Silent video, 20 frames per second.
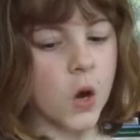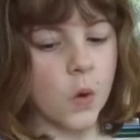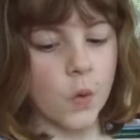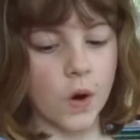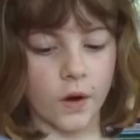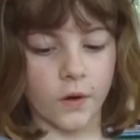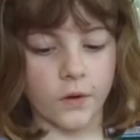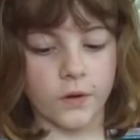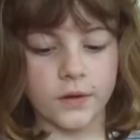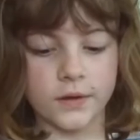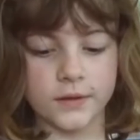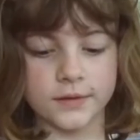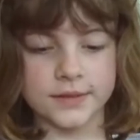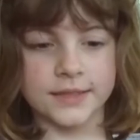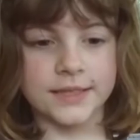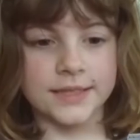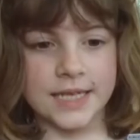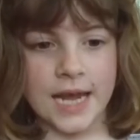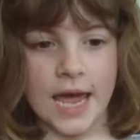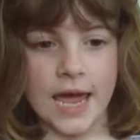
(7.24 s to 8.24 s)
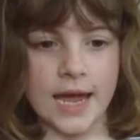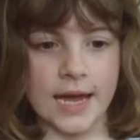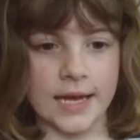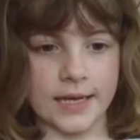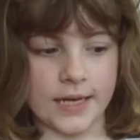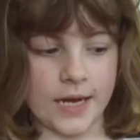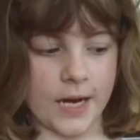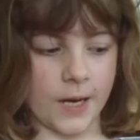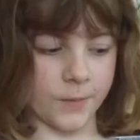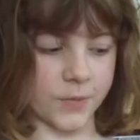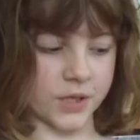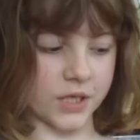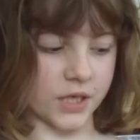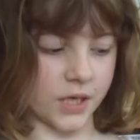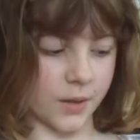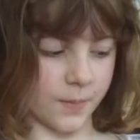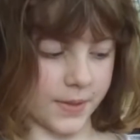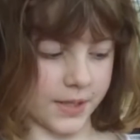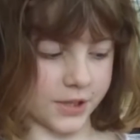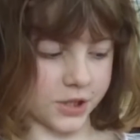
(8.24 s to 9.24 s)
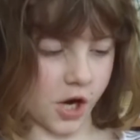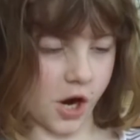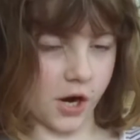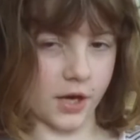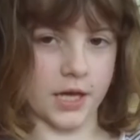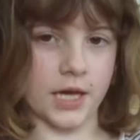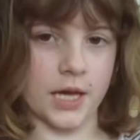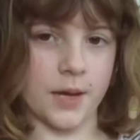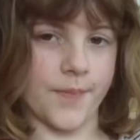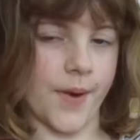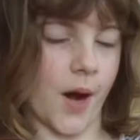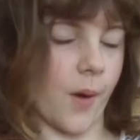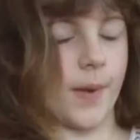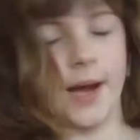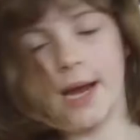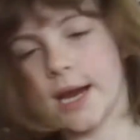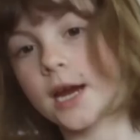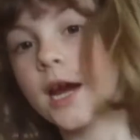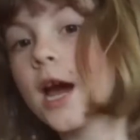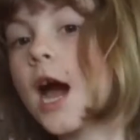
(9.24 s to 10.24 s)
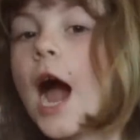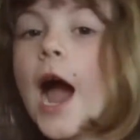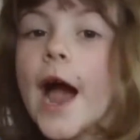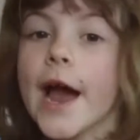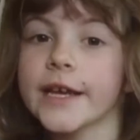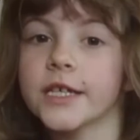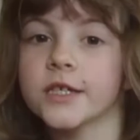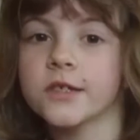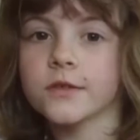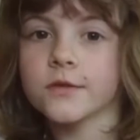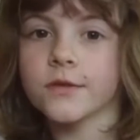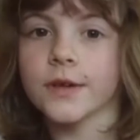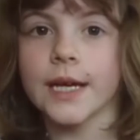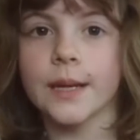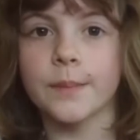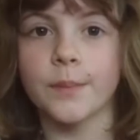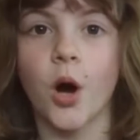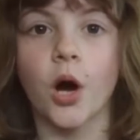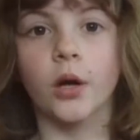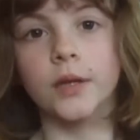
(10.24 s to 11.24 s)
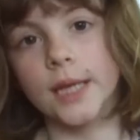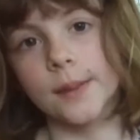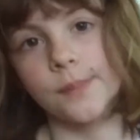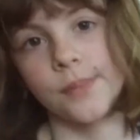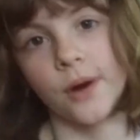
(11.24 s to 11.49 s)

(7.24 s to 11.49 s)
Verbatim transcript: Well, today I'm gonna be talking about my ice cream Polly